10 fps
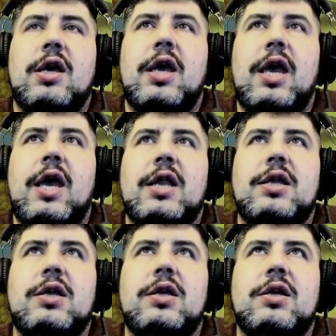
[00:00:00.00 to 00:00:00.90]
And
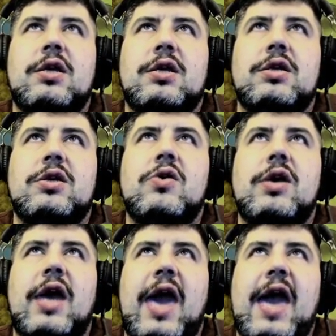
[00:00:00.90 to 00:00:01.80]
you
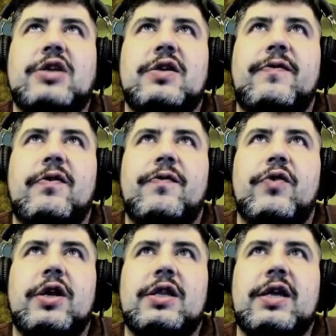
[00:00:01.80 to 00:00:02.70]
can actually feel
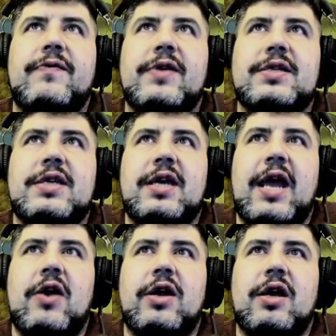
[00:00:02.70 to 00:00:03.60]
free to leave this
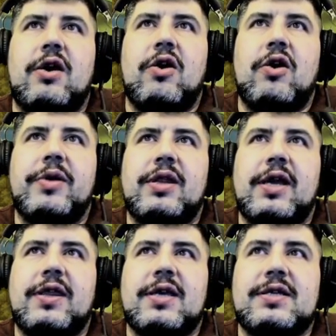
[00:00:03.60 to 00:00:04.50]
area open
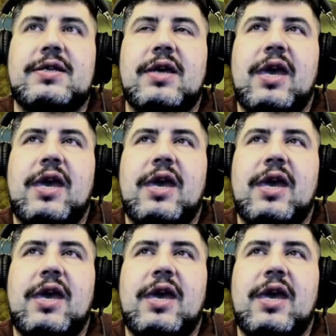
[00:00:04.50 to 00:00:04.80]
like this.